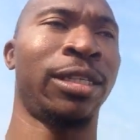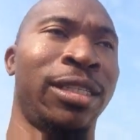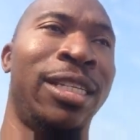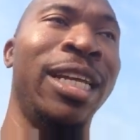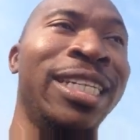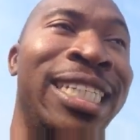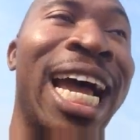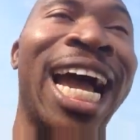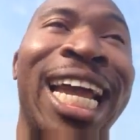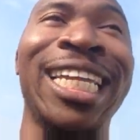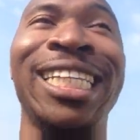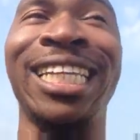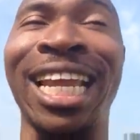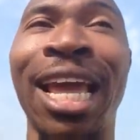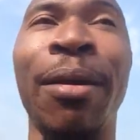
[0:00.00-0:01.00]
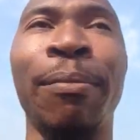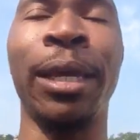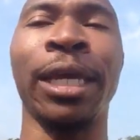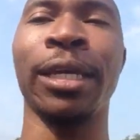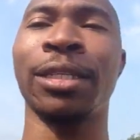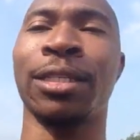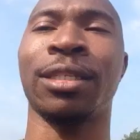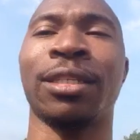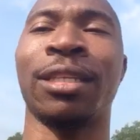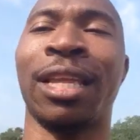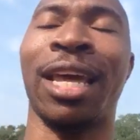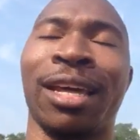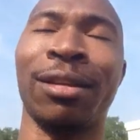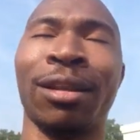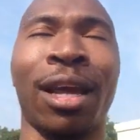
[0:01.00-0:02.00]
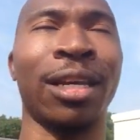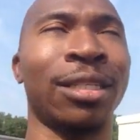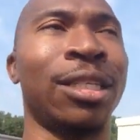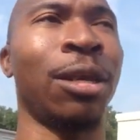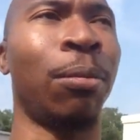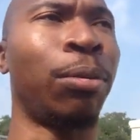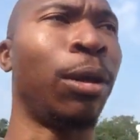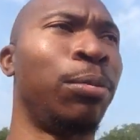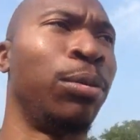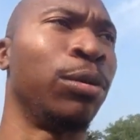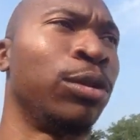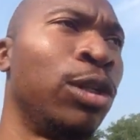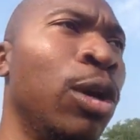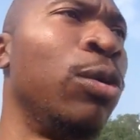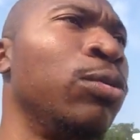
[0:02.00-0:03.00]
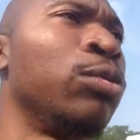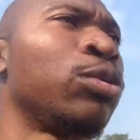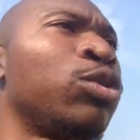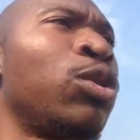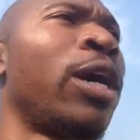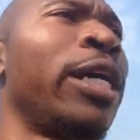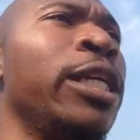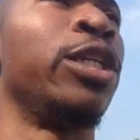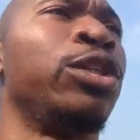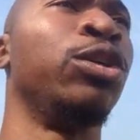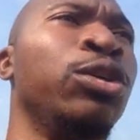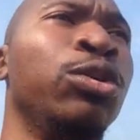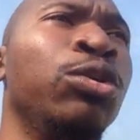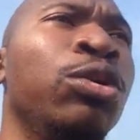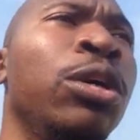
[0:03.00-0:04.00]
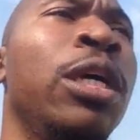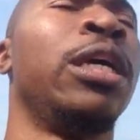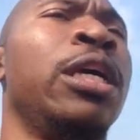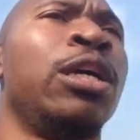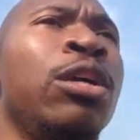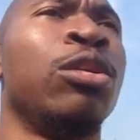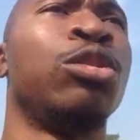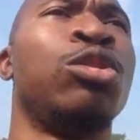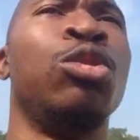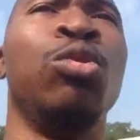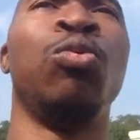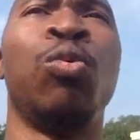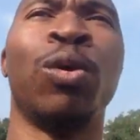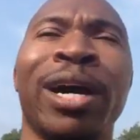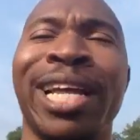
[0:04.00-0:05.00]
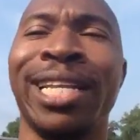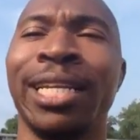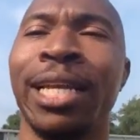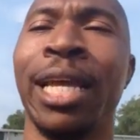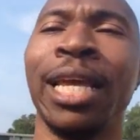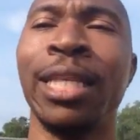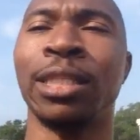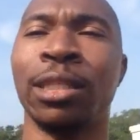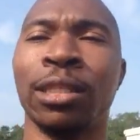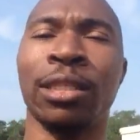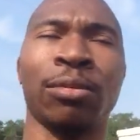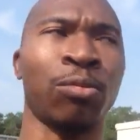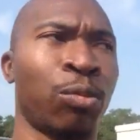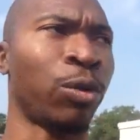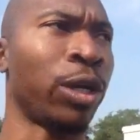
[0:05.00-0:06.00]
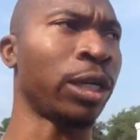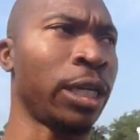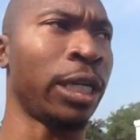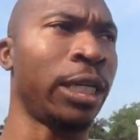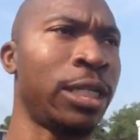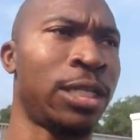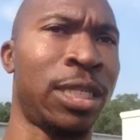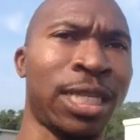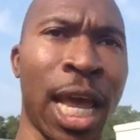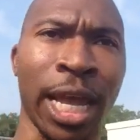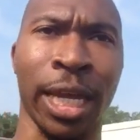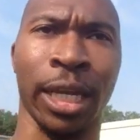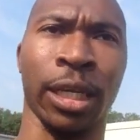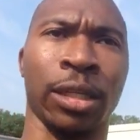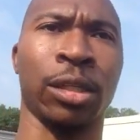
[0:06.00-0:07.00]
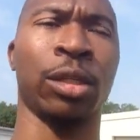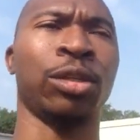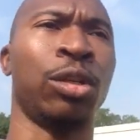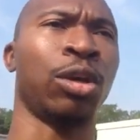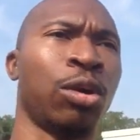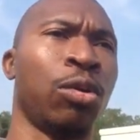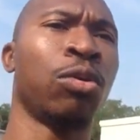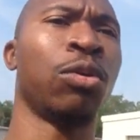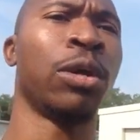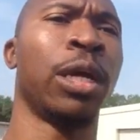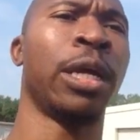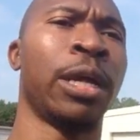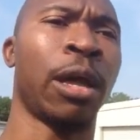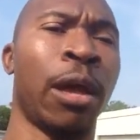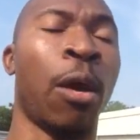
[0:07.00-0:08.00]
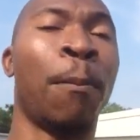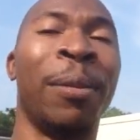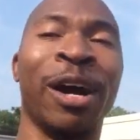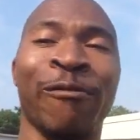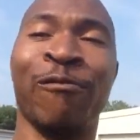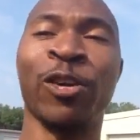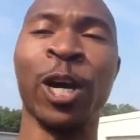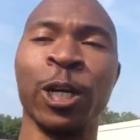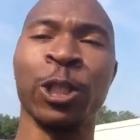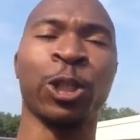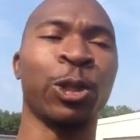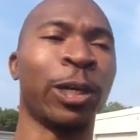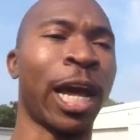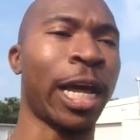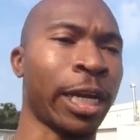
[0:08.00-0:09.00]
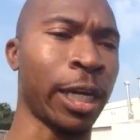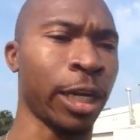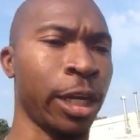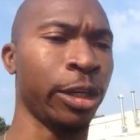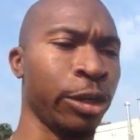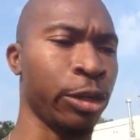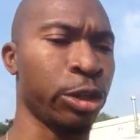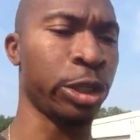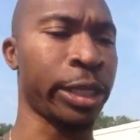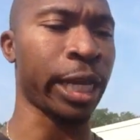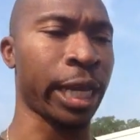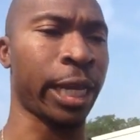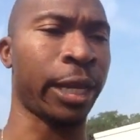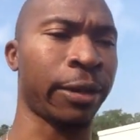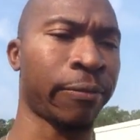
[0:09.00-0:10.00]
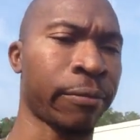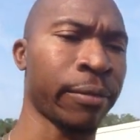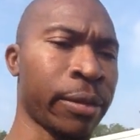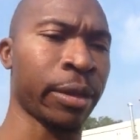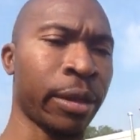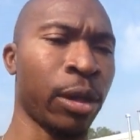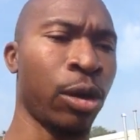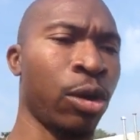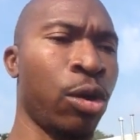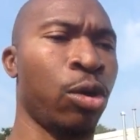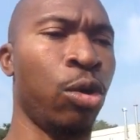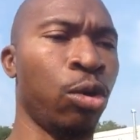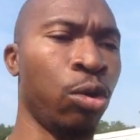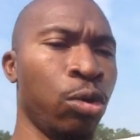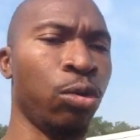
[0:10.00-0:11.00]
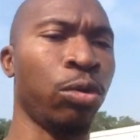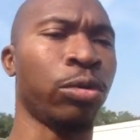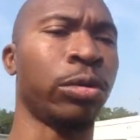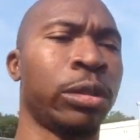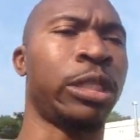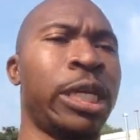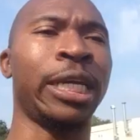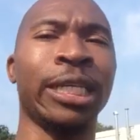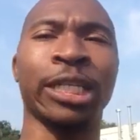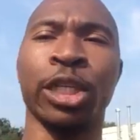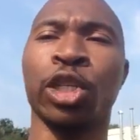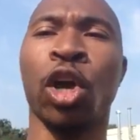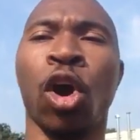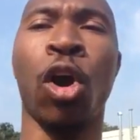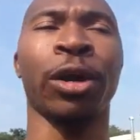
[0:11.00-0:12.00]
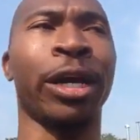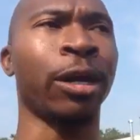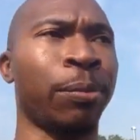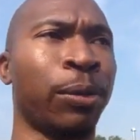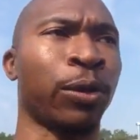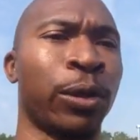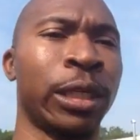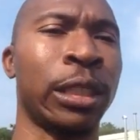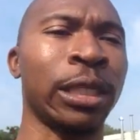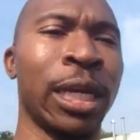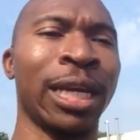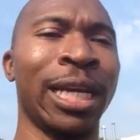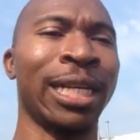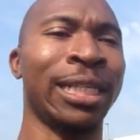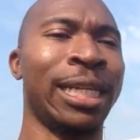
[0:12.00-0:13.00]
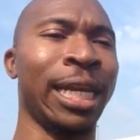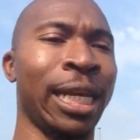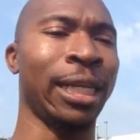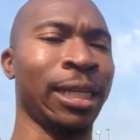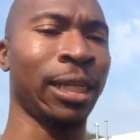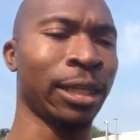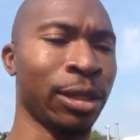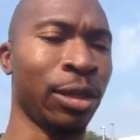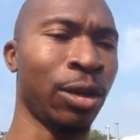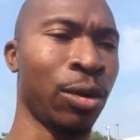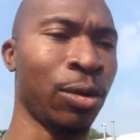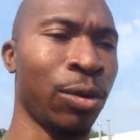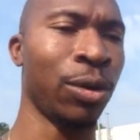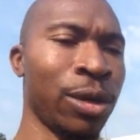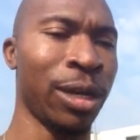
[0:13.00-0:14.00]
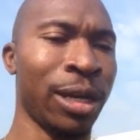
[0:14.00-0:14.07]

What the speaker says: the dynamics that I see people don't try to do to what it's really saying, you know. But first, you got to understand who Jesus called hypocrites. Did, you know,